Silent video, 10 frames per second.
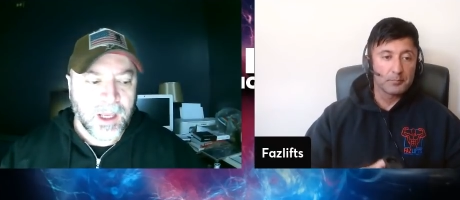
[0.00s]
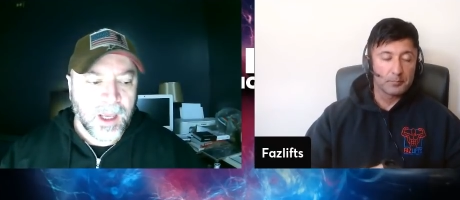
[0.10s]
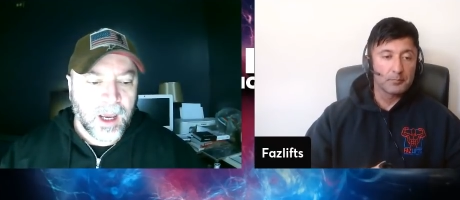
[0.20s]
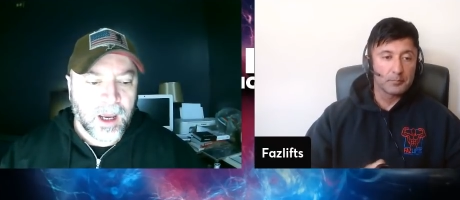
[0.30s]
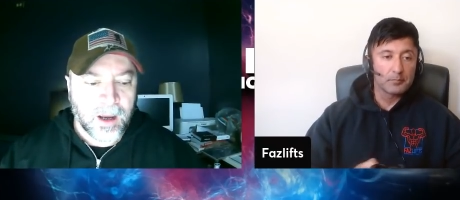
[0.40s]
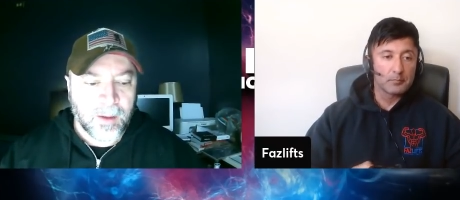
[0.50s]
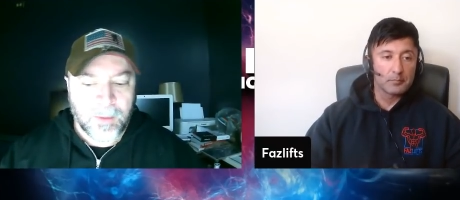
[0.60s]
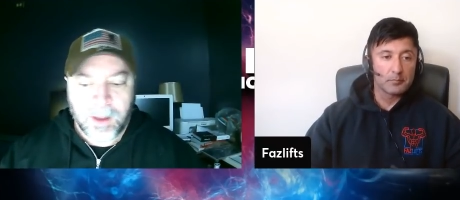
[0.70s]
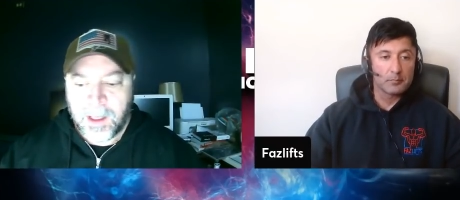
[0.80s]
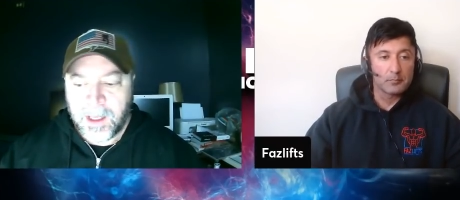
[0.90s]
Speaker 1: Mm -hmm.
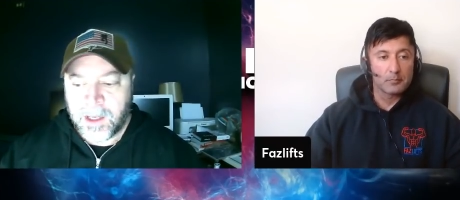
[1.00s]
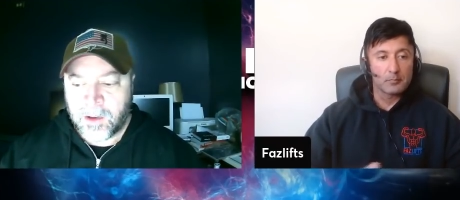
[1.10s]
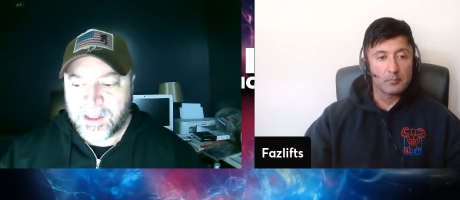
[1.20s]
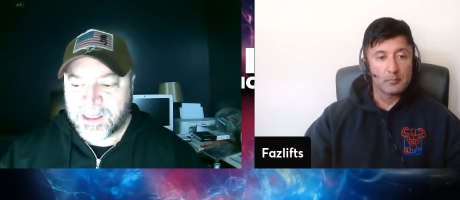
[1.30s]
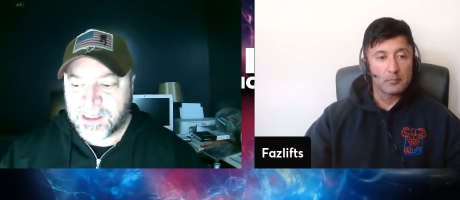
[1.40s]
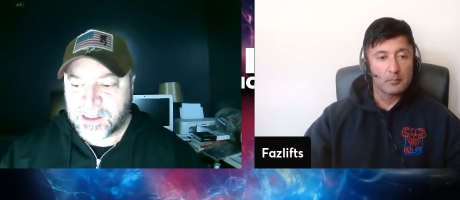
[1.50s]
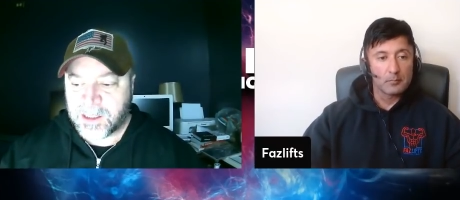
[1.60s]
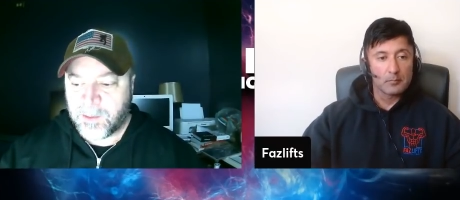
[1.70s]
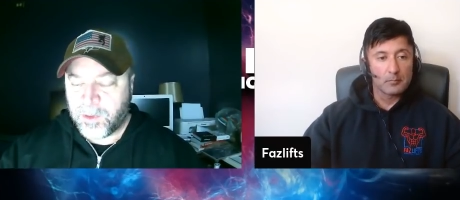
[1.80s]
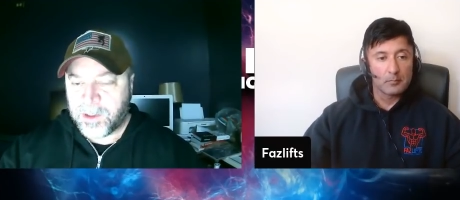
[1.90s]
um, you know, and it's as
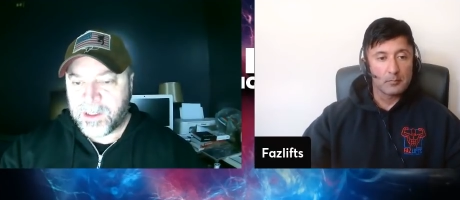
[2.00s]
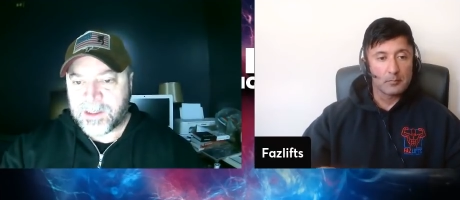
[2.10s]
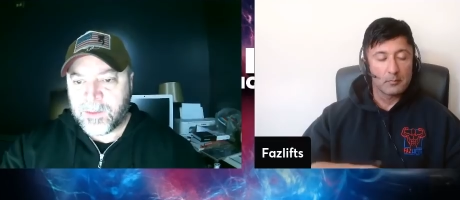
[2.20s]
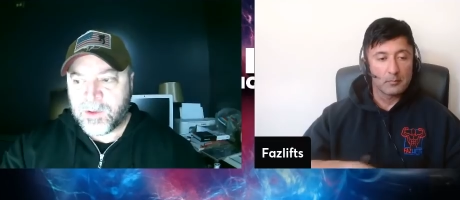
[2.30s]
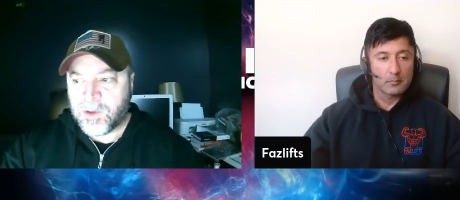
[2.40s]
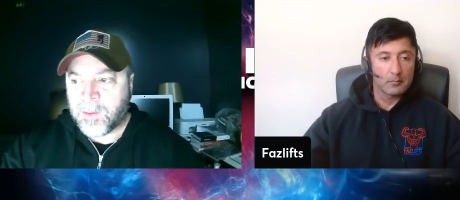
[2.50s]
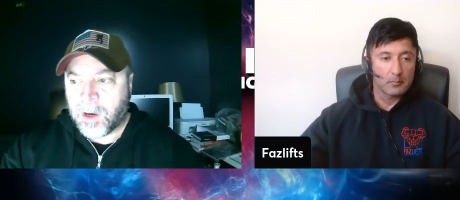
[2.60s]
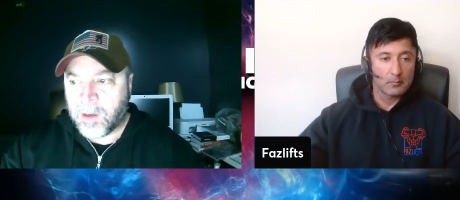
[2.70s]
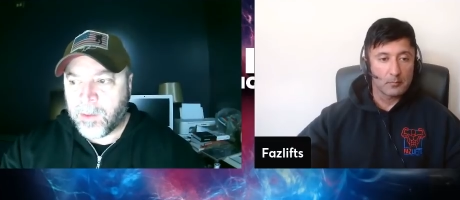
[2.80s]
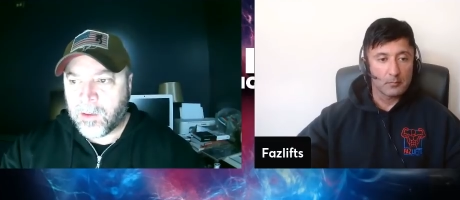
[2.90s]
simple as I'm doing
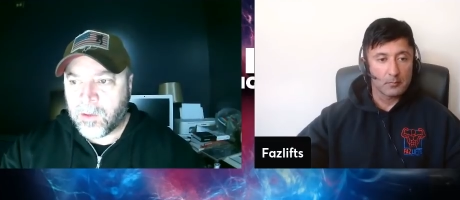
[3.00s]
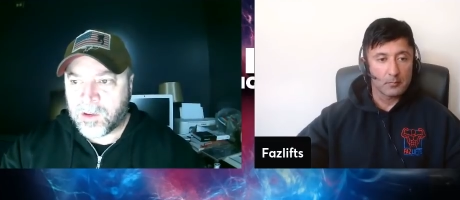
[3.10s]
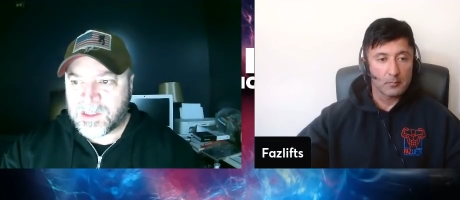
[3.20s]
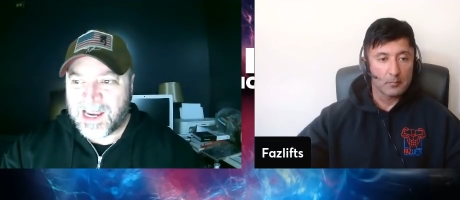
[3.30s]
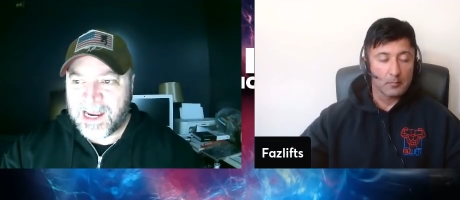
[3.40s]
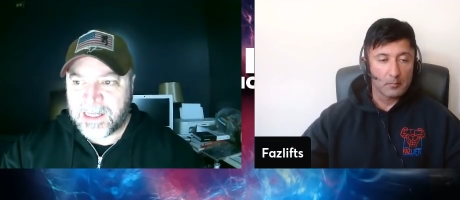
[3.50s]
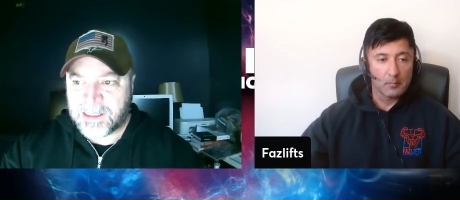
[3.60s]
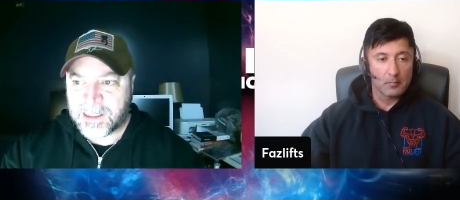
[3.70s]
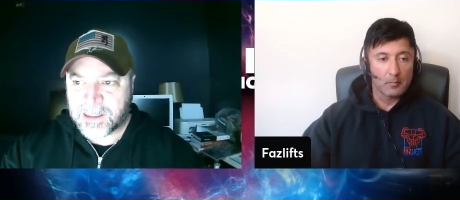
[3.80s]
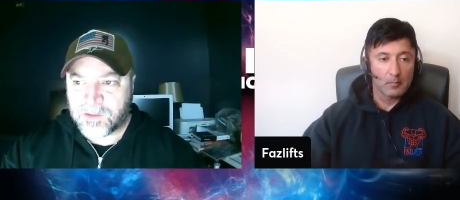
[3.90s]
barbell rows. I
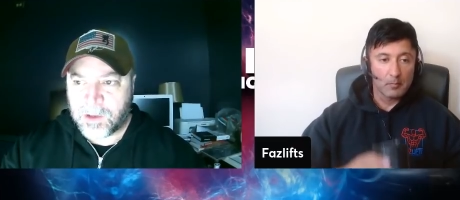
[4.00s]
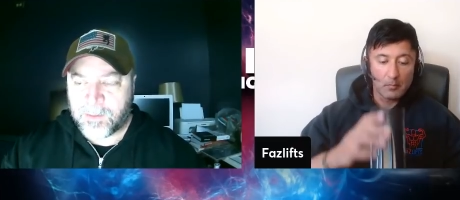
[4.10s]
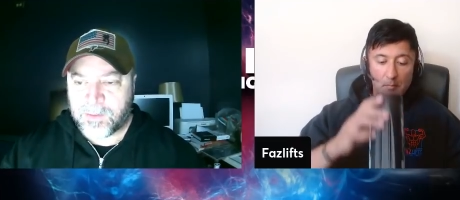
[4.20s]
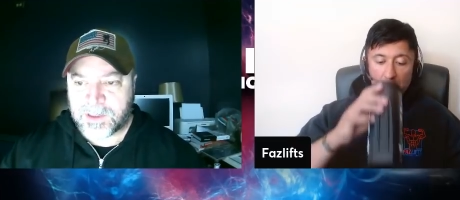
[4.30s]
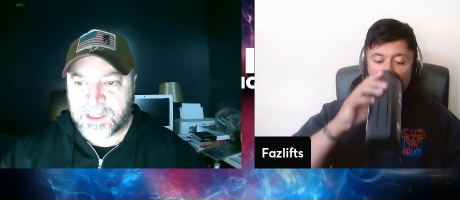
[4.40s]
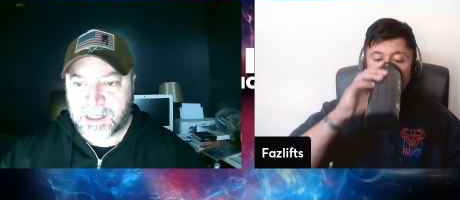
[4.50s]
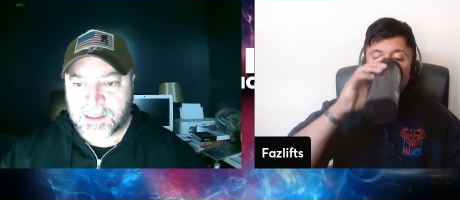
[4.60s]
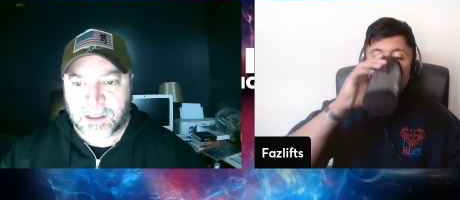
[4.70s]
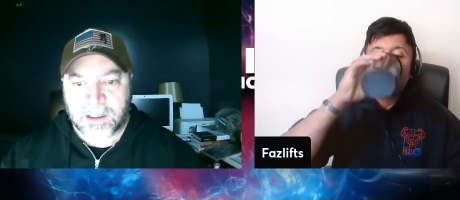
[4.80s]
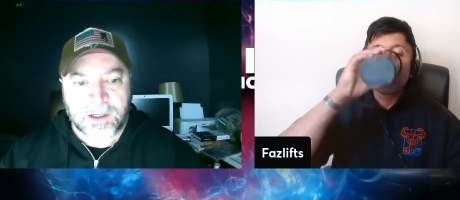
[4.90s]
hate six rep
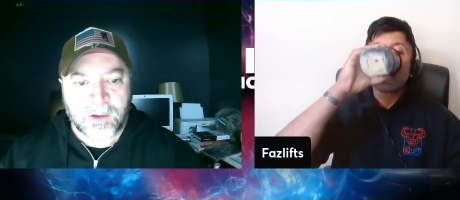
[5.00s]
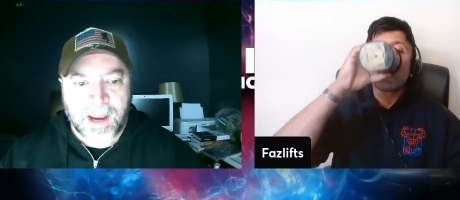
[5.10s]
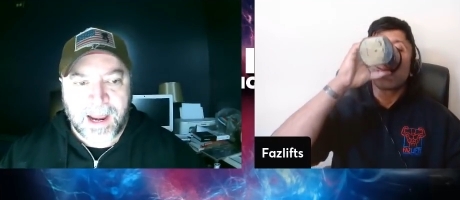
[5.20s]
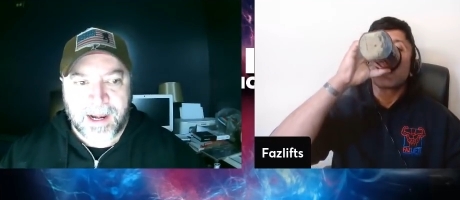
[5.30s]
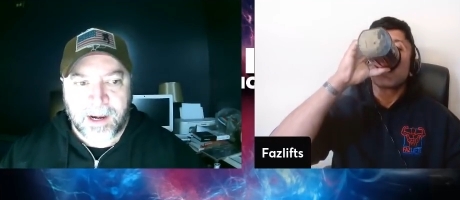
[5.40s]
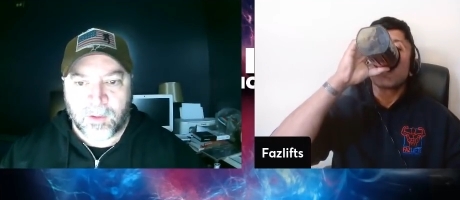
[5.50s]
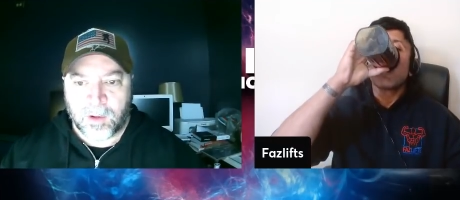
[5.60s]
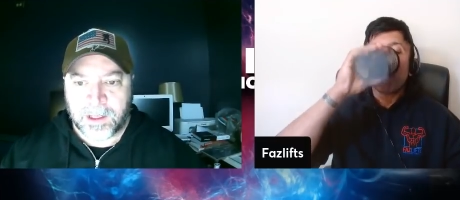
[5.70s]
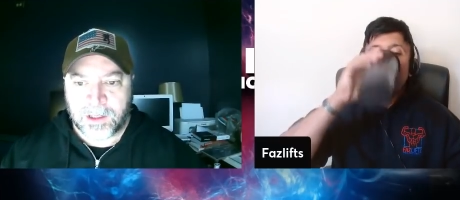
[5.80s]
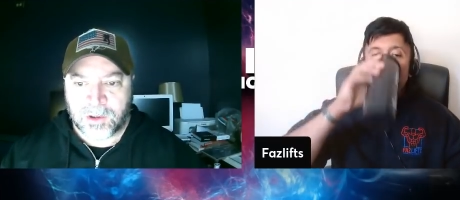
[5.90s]
sets. I'm going to do eight. I
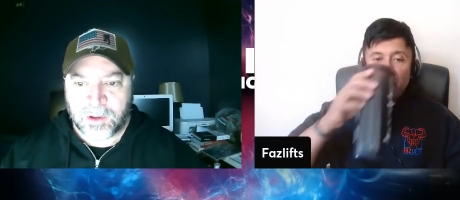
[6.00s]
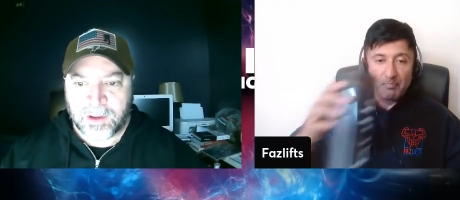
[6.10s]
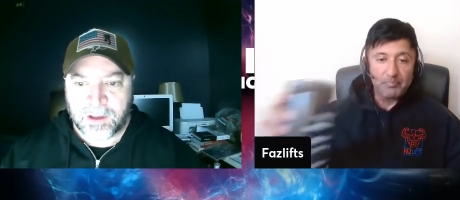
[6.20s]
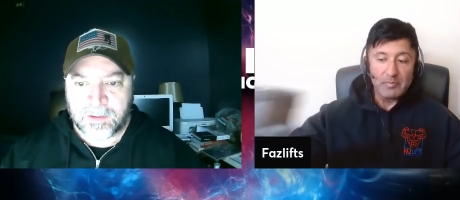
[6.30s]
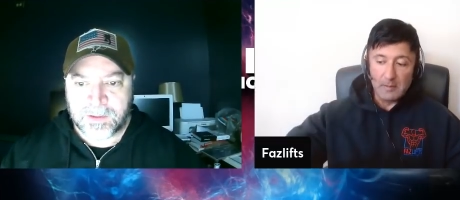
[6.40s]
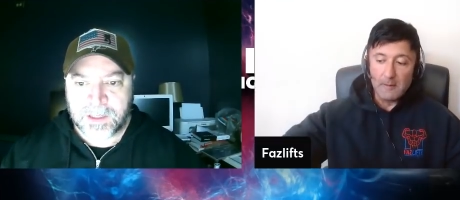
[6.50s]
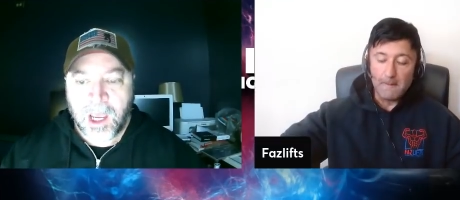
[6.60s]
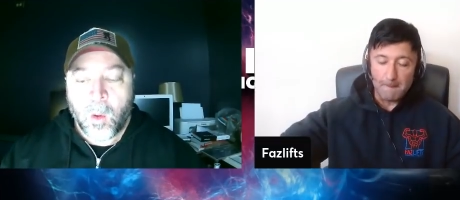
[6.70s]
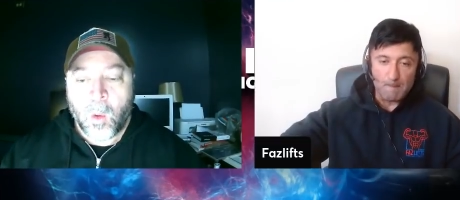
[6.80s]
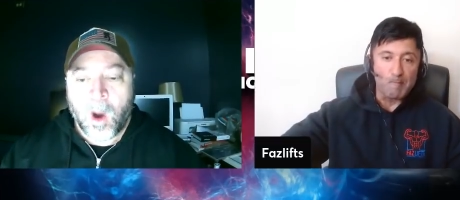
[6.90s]
really enjoy those.
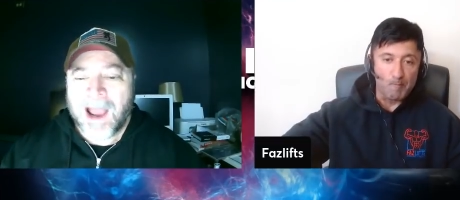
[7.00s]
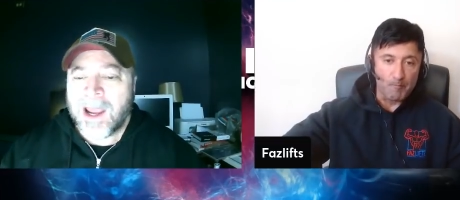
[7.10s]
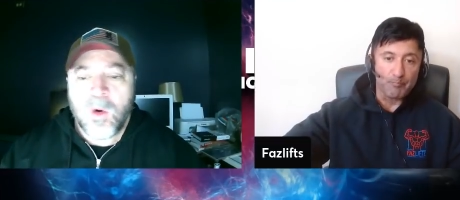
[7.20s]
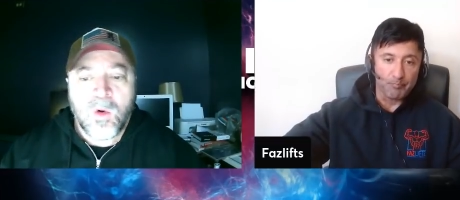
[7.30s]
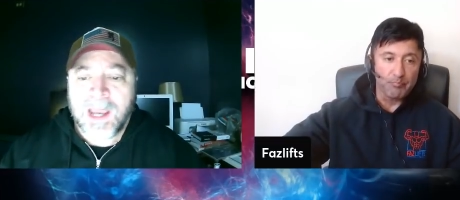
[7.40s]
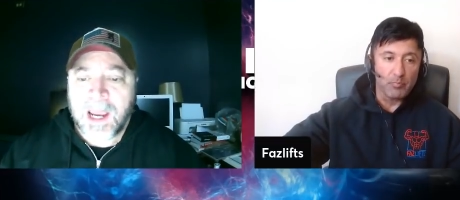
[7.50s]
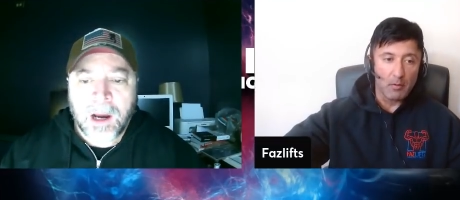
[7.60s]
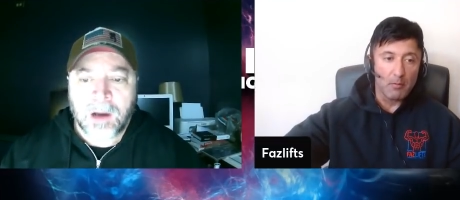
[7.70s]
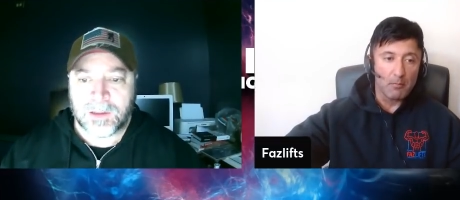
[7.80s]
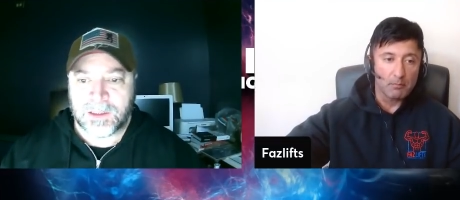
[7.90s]
Why? Who
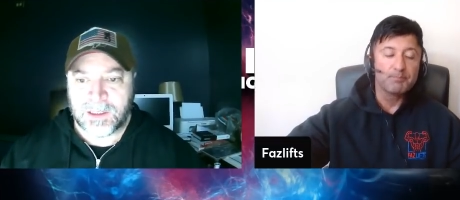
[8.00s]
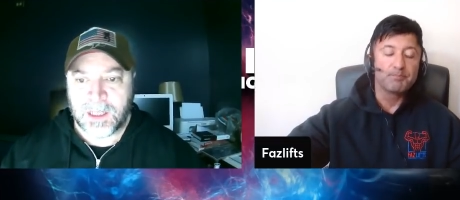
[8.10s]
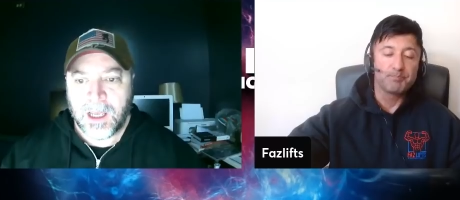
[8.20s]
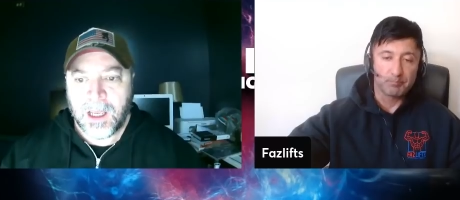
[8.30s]
cares?